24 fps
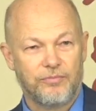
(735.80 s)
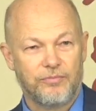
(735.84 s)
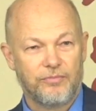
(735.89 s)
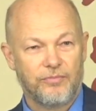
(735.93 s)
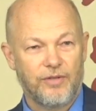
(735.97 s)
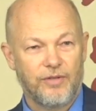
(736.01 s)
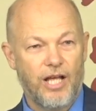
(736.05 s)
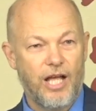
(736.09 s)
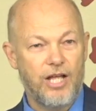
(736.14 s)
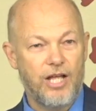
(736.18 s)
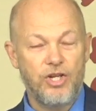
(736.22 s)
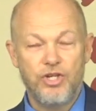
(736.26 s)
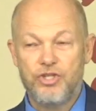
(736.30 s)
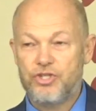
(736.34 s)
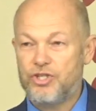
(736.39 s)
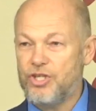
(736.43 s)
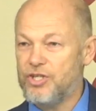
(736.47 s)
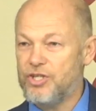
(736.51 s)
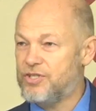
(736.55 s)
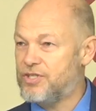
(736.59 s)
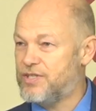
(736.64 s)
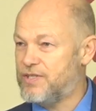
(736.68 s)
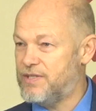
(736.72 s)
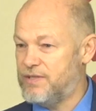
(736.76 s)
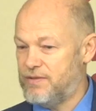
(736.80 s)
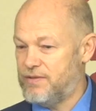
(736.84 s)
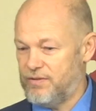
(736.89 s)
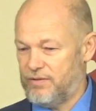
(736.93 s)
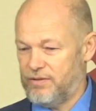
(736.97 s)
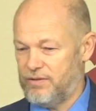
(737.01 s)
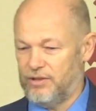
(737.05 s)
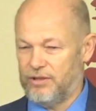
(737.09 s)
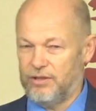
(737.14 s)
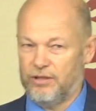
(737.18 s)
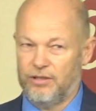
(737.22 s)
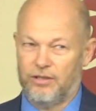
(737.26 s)
And it just,
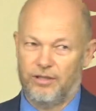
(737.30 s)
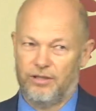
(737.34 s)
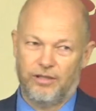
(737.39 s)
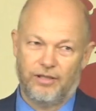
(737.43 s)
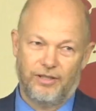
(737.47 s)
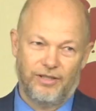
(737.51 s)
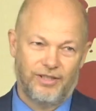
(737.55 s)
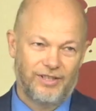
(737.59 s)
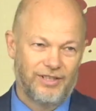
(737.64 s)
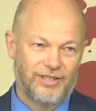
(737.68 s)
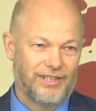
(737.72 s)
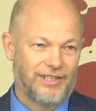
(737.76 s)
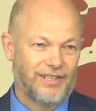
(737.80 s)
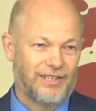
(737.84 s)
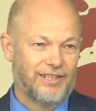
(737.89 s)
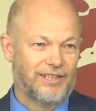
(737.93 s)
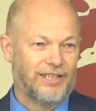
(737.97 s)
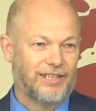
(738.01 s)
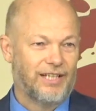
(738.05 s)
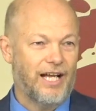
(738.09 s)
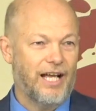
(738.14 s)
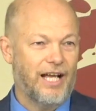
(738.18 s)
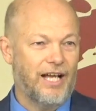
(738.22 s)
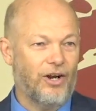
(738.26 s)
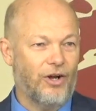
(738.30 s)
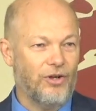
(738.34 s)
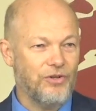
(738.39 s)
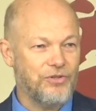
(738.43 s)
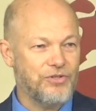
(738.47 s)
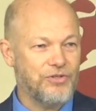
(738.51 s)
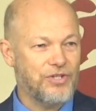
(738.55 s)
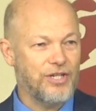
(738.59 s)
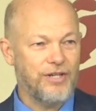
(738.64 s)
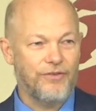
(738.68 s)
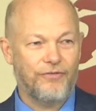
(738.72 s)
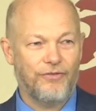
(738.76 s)
and all of a
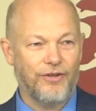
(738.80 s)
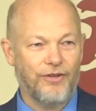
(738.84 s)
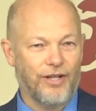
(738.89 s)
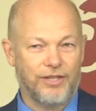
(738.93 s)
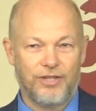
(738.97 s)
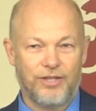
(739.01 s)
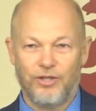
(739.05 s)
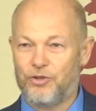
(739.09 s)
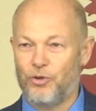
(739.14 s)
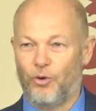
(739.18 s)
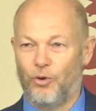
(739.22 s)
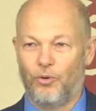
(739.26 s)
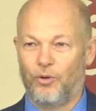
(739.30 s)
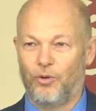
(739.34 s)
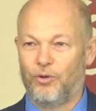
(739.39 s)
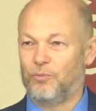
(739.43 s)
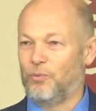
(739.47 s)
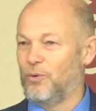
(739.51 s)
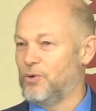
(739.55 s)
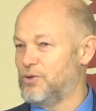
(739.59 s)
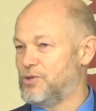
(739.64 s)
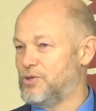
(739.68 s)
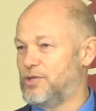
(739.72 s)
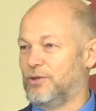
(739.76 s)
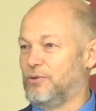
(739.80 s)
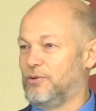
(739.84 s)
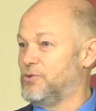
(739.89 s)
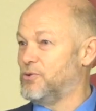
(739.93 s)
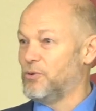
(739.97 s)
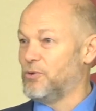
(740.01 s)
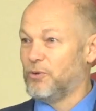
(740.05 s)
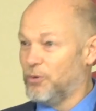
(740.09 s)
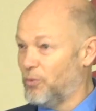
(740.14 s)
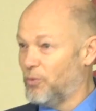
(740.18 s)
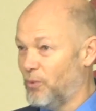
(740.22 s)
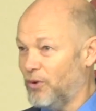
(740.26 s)
sudden you feel like the told worst loser
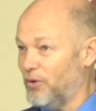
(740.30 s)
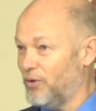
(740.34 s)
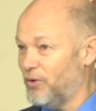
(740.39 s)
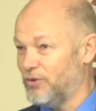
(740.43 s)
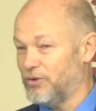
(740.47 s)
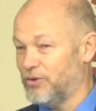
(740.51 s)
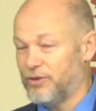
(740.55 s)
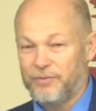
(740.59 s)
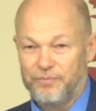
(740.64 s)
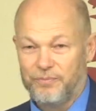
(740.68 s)
in the world.